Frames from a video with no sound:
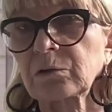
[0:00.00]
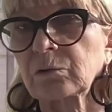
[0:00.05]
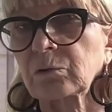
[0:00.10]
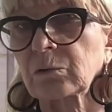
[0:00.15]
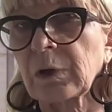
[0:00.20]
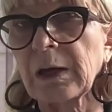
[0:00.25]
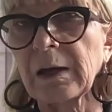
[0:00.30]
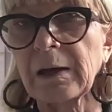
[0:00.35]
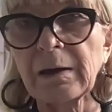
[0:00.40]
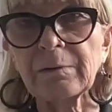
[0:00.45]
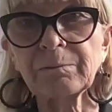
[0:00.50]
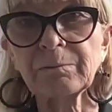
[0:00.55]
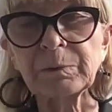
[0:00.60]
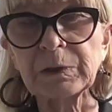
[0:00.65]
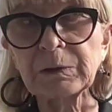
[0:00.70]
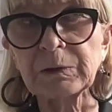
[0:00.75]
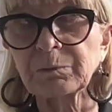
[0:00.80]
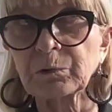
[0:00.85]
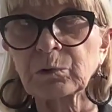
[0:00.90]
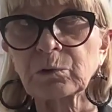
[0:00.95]
You have
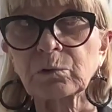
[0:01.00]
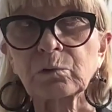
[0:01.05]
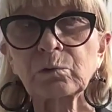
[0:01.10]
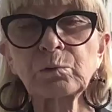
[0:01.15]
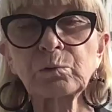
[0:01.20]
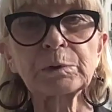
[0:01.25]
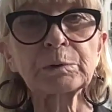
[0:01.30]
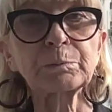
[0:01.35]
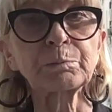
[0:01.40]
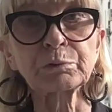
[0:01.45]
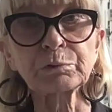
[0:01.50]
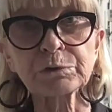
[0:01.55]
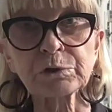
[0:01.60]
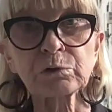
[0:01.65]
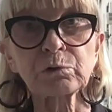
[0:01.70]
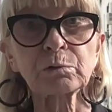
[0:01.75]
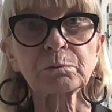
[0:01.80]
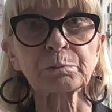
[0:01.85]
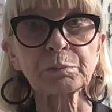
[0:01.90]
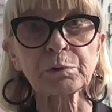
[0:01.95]
people who will put
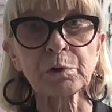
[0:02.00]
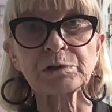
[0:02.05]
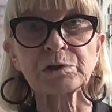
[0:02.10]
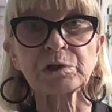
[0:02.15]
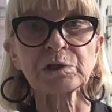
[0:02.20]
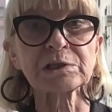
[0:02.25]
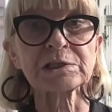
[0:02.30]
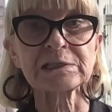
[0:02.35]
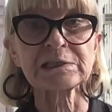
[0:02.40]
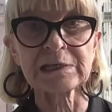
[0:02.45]
you on projects